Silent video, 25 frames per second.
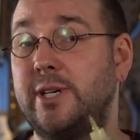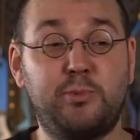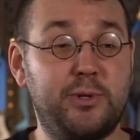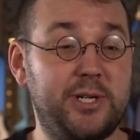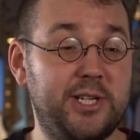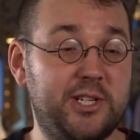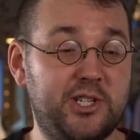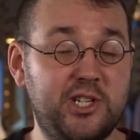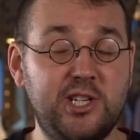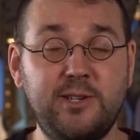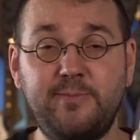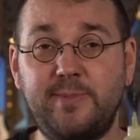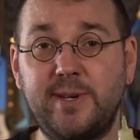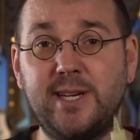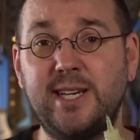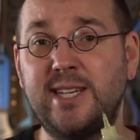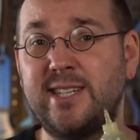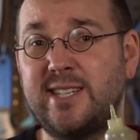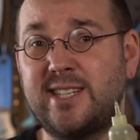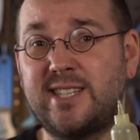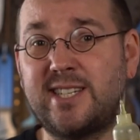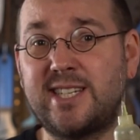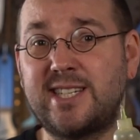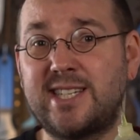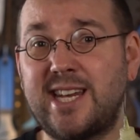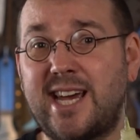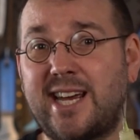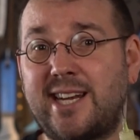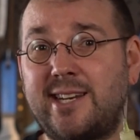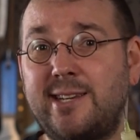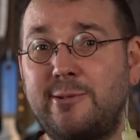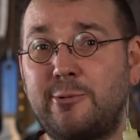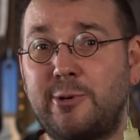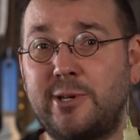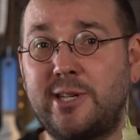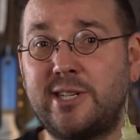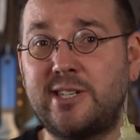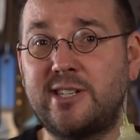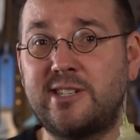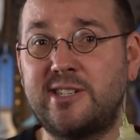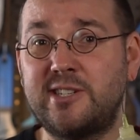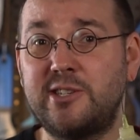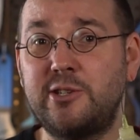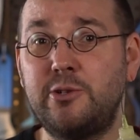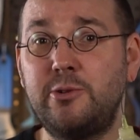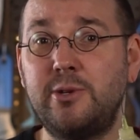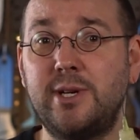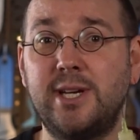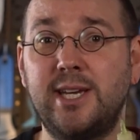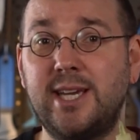Pretty cheap, it does exactly what I want it to
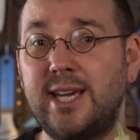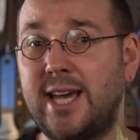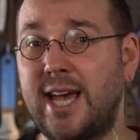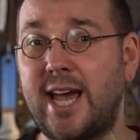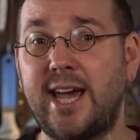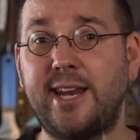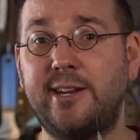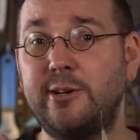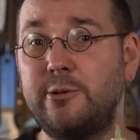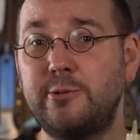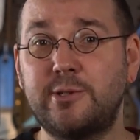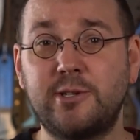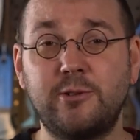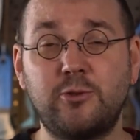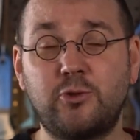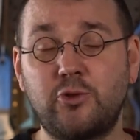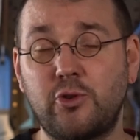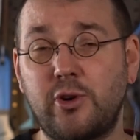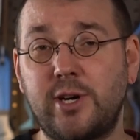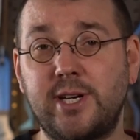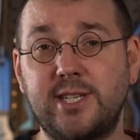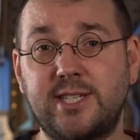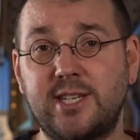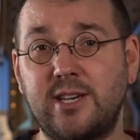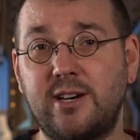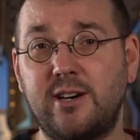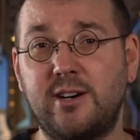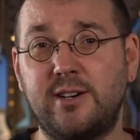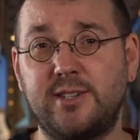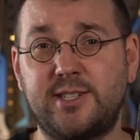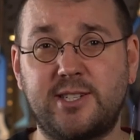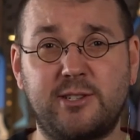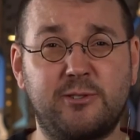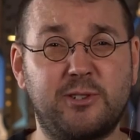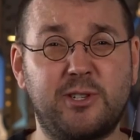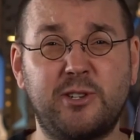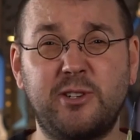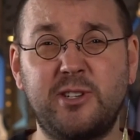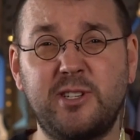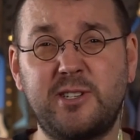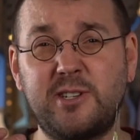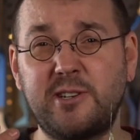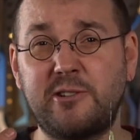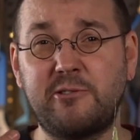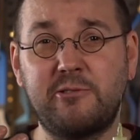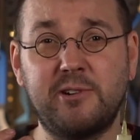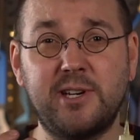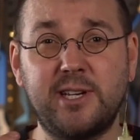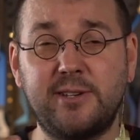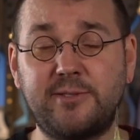do, and it also dries hard, so it's got a
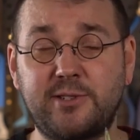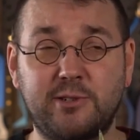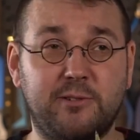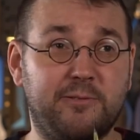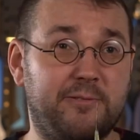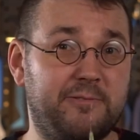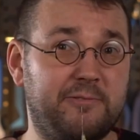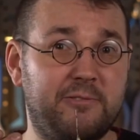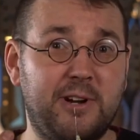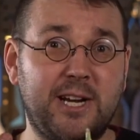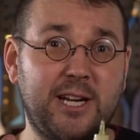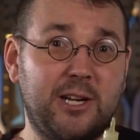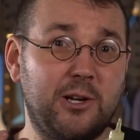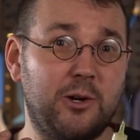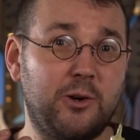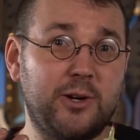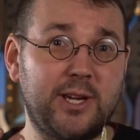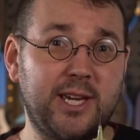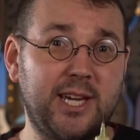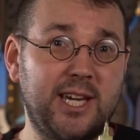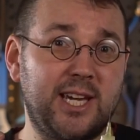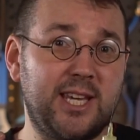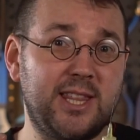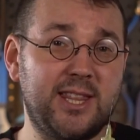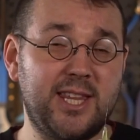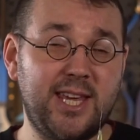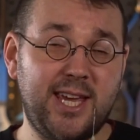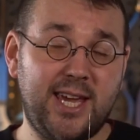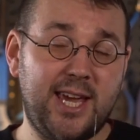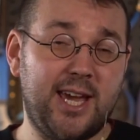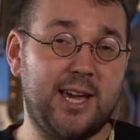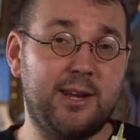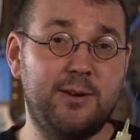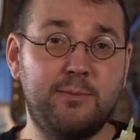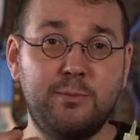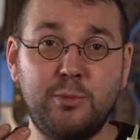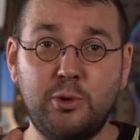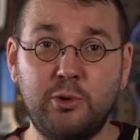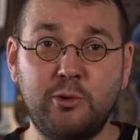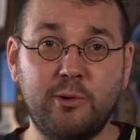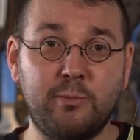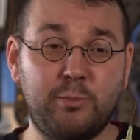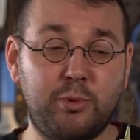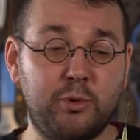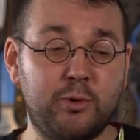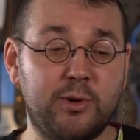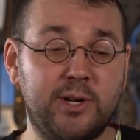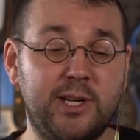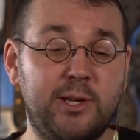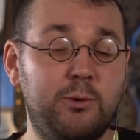degree of sort of thread locking in there, and more
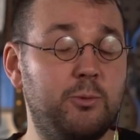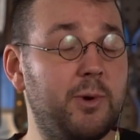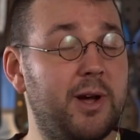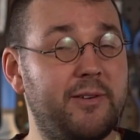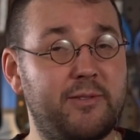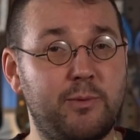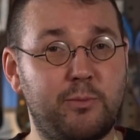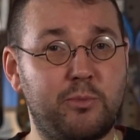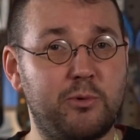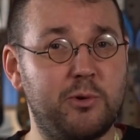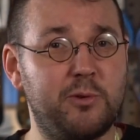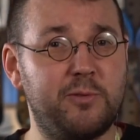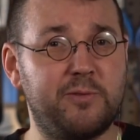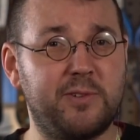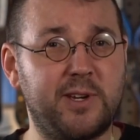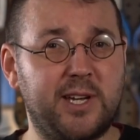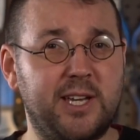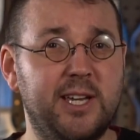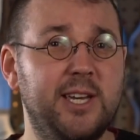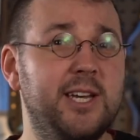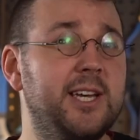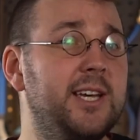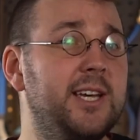importantly, weatherproofing.